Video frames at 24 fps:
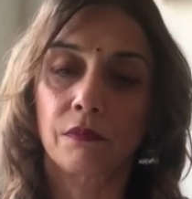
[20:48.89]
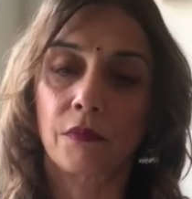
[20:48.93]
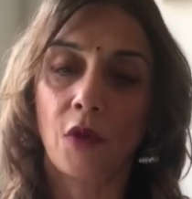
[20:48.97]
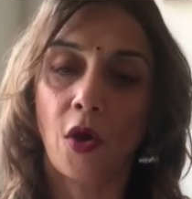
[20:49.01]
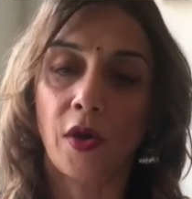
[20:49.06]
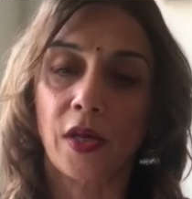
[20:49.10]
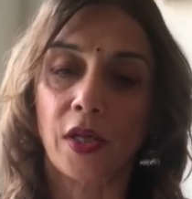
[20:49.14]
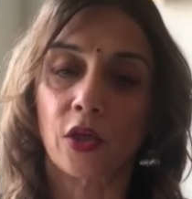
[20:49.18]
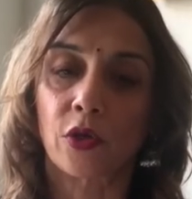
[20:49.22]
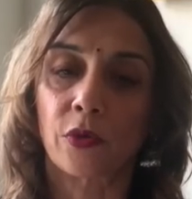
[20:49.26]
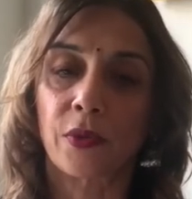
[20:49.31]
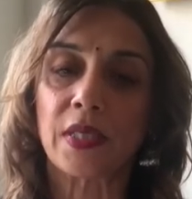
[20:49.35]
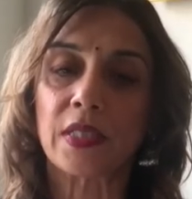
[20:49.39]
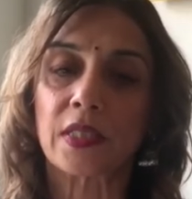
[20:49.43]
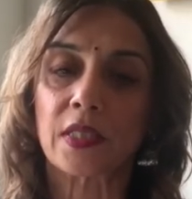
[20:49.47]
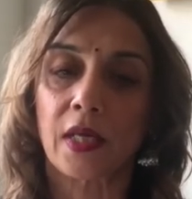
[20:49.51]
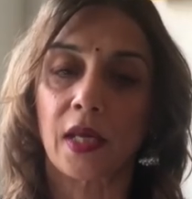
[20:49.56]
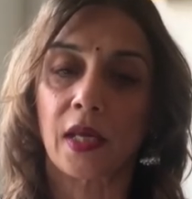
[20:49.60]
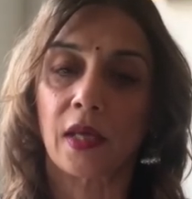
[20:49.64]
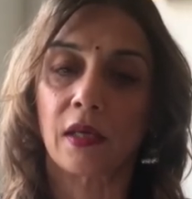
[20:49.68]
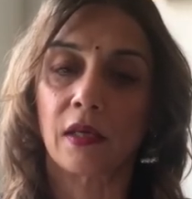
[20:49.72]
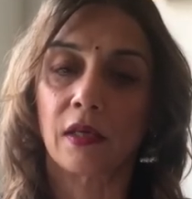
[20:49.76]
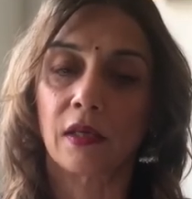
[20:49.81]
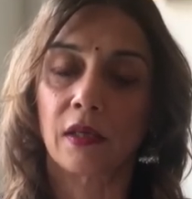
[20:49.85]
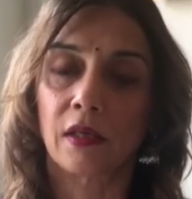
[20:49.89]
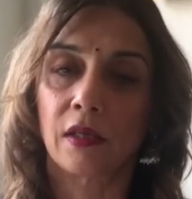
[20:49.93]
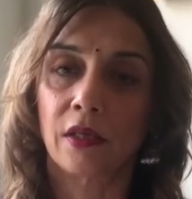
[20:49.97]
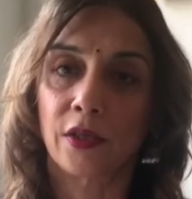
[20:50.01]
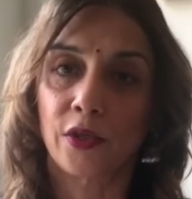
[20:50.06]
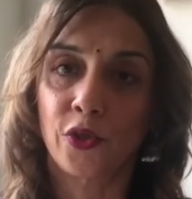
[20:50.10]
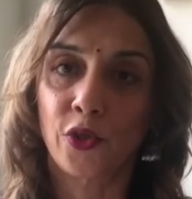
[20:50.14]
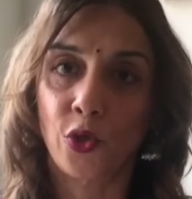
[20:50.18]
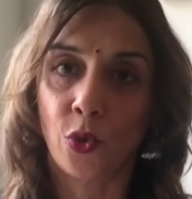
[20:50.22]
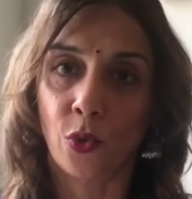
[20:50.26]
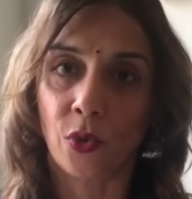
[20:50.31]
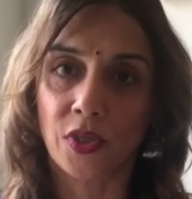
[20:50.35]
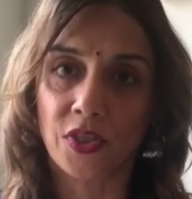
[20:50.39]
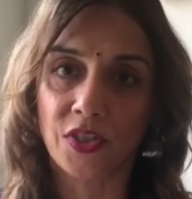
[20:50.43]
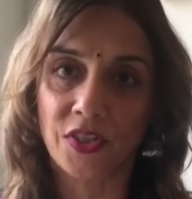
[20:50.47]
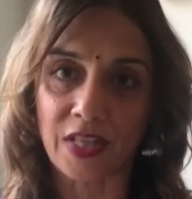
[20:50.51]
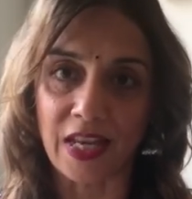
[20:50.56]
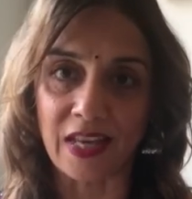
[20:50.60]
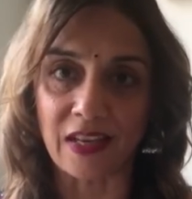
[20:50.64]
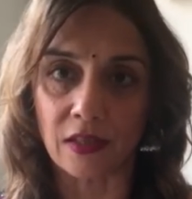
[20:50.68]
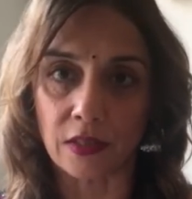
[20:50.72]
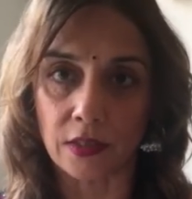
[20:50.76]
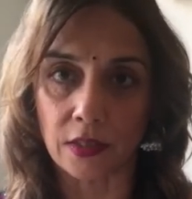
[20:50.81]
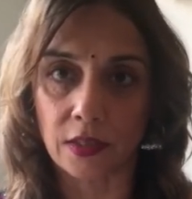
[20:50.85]
on increasing your
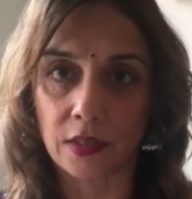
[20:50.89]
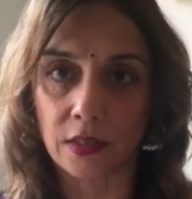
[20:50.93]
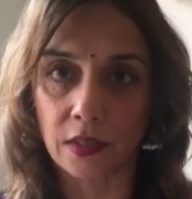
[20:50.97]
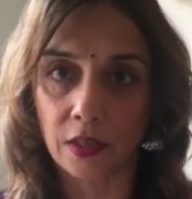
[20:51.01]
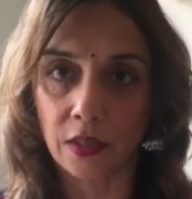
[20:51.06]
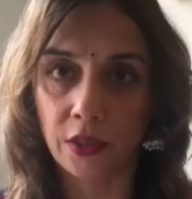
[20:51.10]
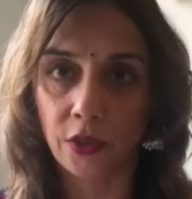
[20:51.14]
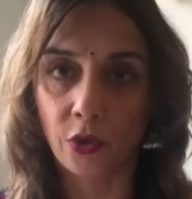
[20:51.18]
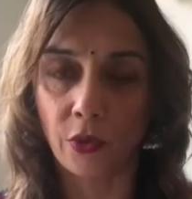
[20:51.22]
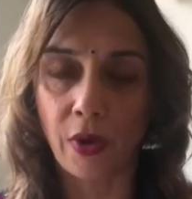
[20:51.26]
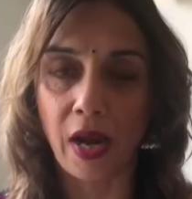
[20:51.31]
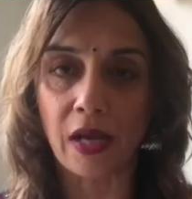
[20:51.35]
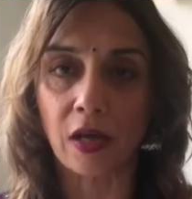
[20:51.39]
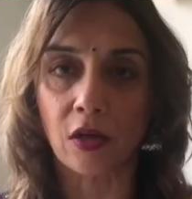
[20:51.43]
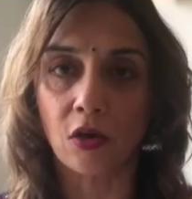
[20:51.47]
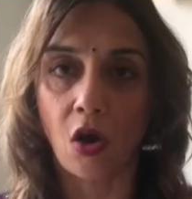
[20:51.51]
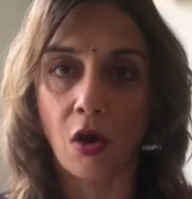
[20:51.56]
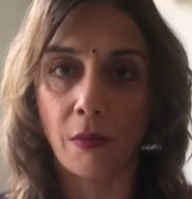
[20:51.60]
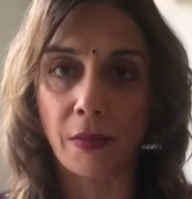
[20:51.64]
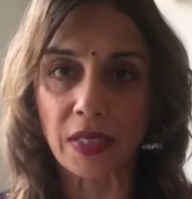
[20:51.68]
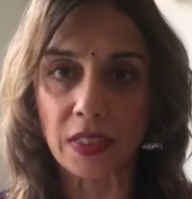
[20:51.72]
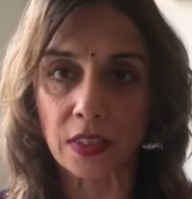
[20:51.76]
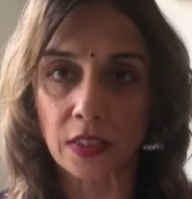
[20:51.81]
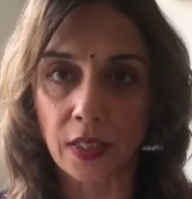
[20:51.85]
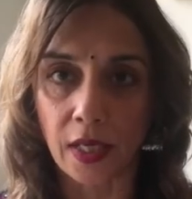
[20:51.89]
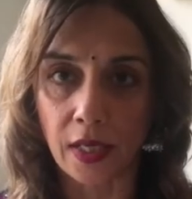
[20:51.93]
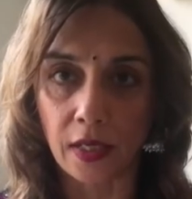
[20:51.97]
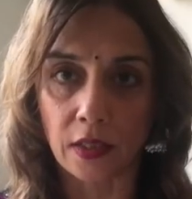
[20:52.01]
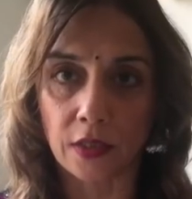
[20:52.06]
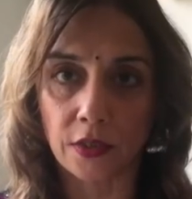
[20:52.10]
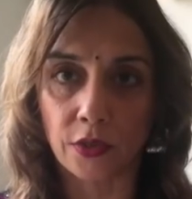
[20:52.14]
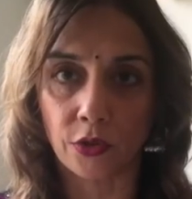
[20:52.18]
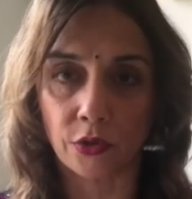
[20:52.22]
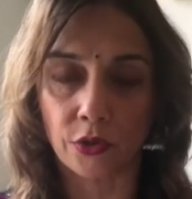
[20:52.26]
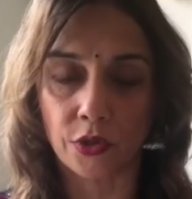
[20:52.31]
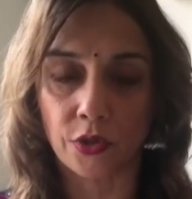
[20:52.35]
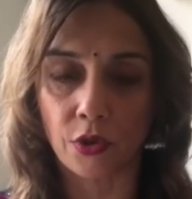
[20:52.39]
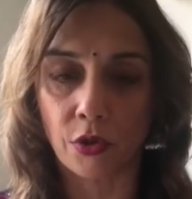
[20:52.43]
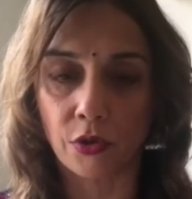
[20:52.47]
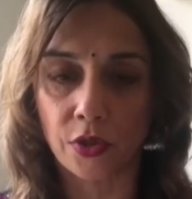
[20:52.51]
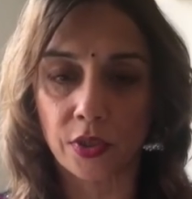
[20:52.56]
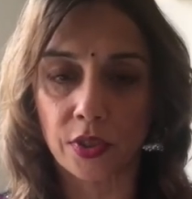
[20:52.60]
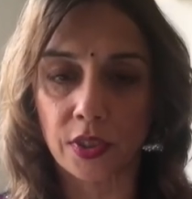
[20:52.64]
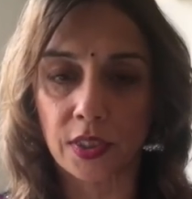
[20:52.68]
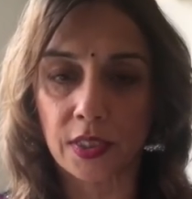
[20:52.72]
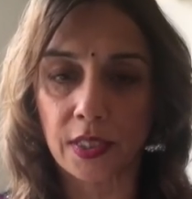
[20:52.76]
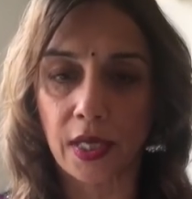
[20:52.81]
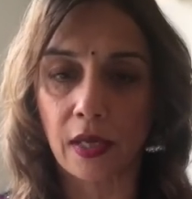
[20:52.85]
status, your economic status, your
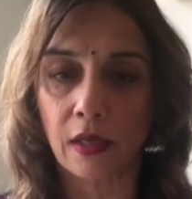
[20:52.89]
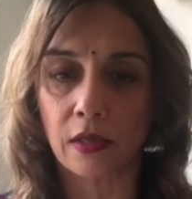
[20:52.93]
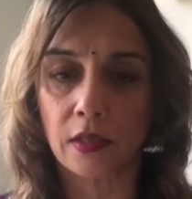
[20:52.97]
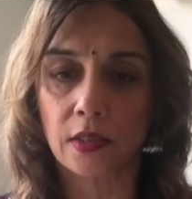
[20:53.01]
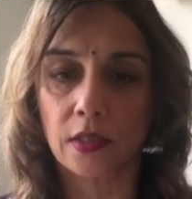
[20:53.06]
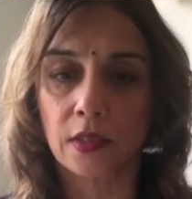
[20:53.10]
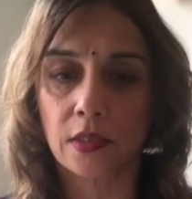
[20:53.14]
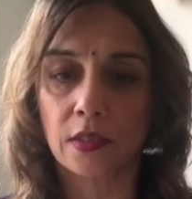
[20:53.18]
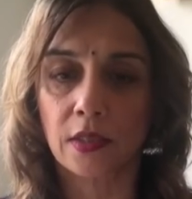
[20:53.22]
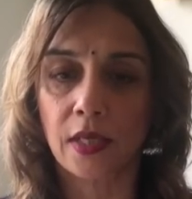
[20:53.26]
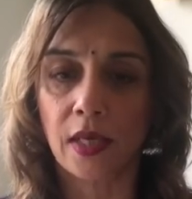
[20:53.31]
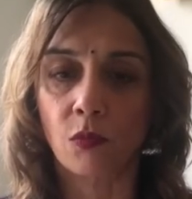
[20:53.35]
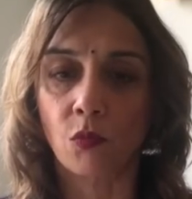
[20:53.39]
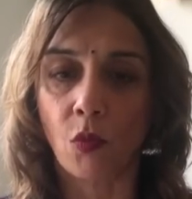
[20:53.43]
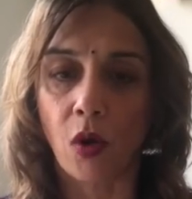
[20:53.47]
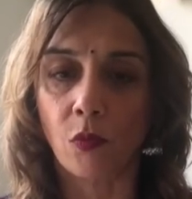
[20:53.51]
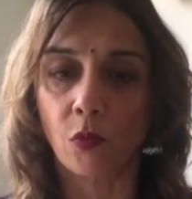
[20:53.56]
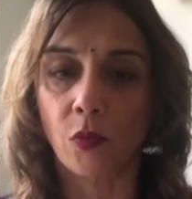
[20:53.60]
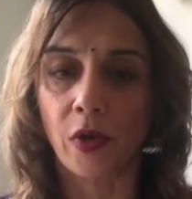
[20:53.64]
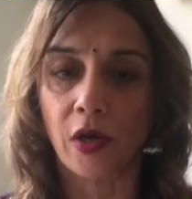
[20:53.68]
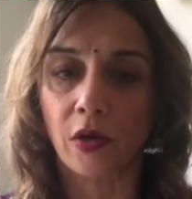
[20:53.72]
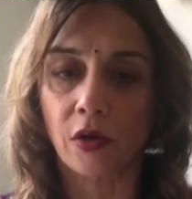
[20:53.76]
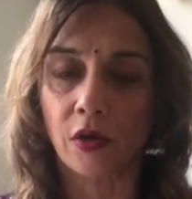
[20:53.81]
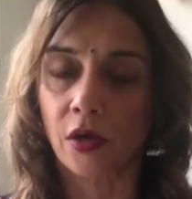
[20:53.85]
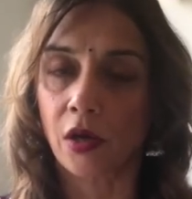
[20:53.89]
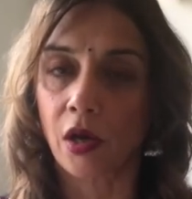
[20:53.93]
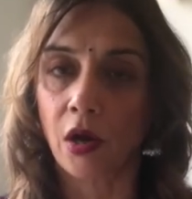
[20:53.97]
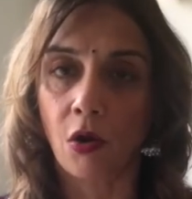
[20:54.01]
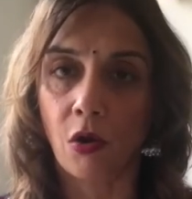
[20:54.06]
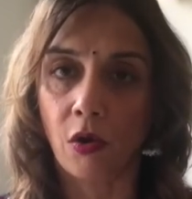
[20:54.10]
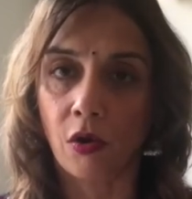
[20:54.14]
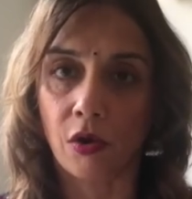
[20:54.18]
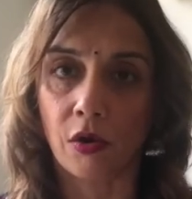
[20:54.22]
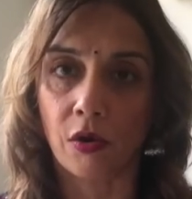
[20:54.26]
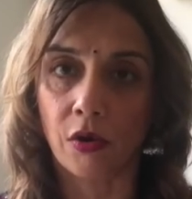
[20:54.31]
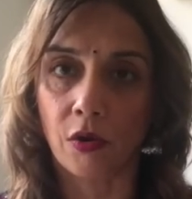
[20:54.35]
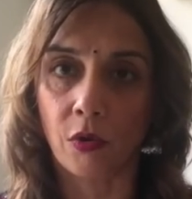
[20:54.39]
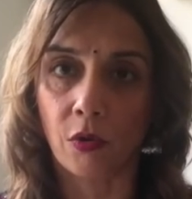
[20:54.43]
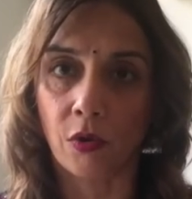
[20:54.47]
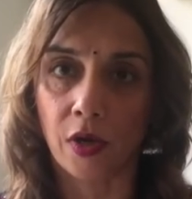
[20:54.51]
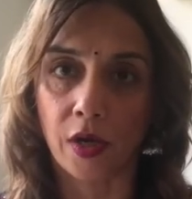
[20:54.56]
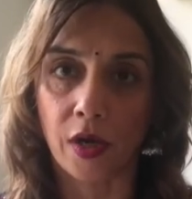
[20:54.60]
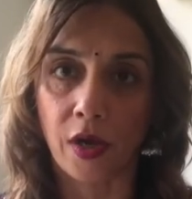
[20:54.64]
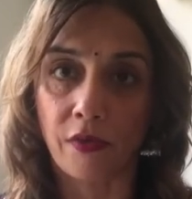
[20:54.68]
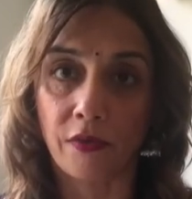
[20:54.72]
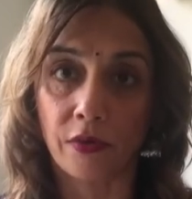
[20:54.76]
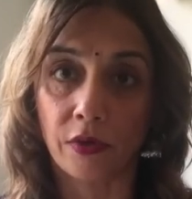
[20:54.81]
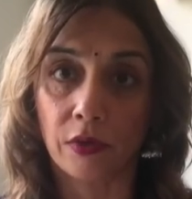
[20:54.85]
social status in one way or
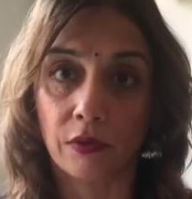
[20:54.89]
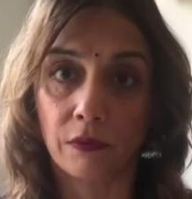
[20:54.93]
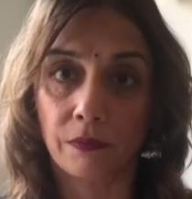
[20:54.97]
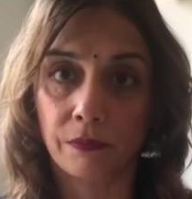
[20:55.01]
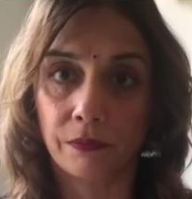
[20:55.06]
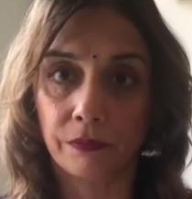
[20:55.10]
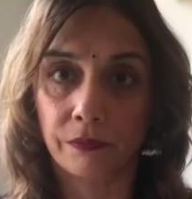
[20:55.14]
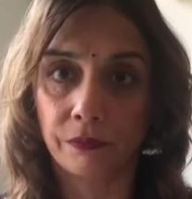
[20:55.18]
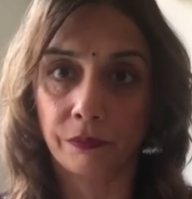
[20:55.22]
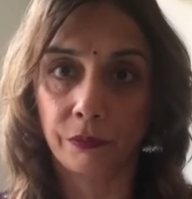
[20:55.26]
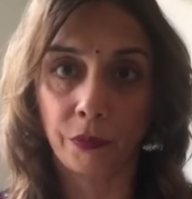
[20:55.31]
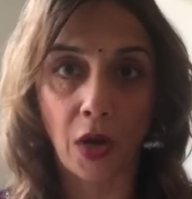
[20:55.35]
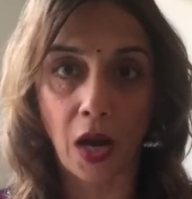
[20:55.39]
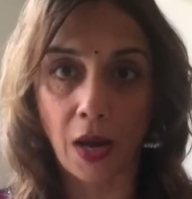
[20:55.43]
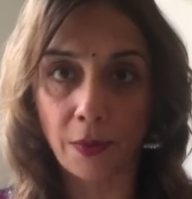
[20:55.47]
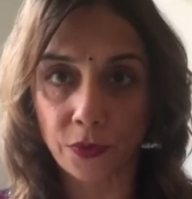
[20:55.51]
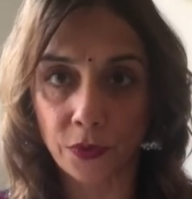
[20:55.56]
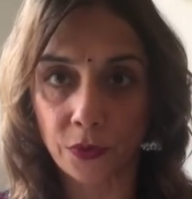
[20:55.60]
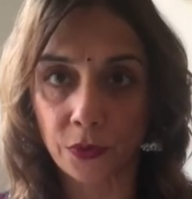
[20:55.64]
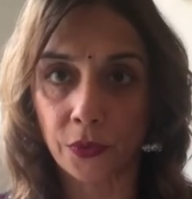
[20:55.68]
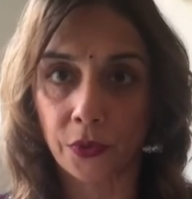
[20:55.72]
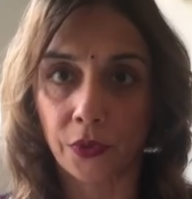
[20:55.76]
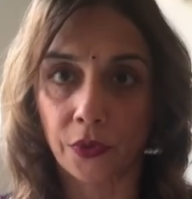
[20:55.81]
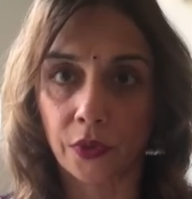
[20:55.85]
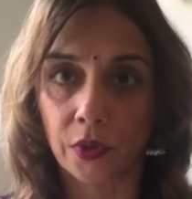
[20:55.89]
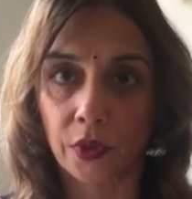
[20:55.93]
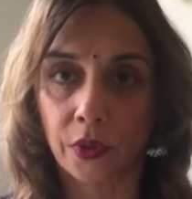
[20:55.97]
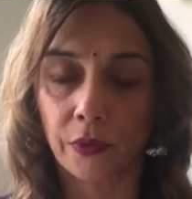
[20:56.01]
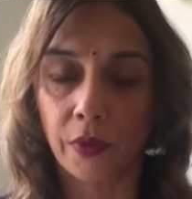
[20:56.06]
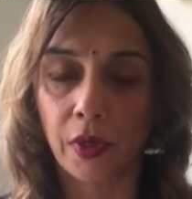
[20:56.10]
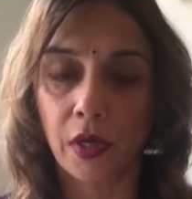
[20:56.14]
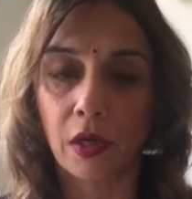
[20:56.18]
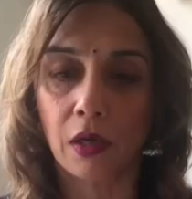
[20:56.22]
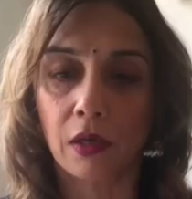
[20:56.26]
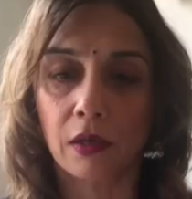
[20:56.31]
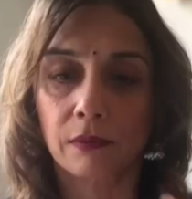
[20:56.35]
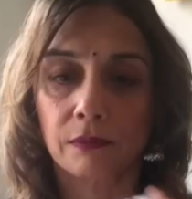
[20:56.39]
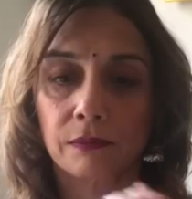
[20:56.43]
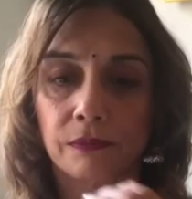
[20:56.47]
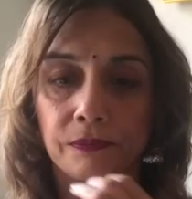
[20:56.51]
another, perhaps through your career.